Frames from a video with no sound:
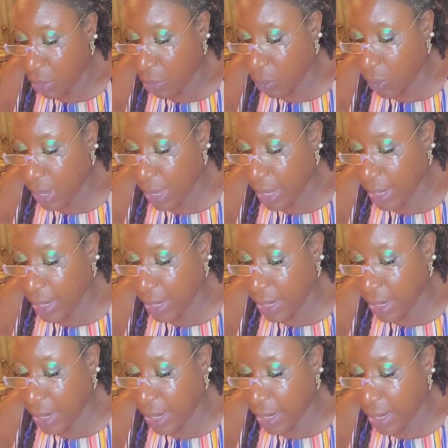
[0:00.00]
when
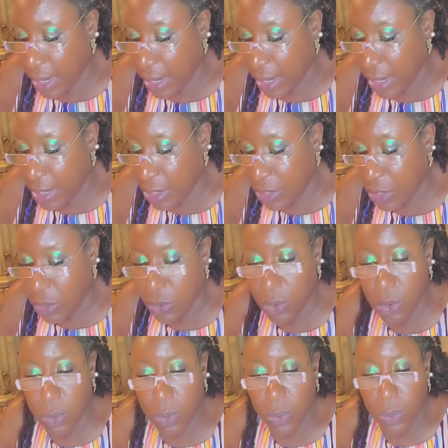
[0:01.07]

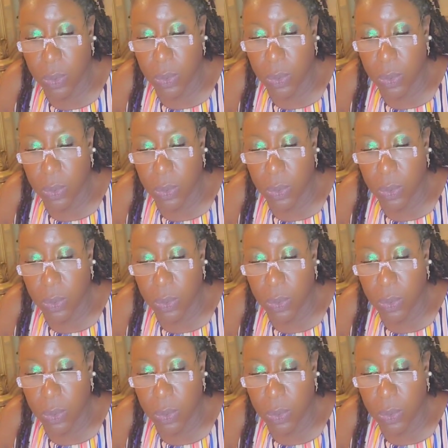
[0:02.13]
you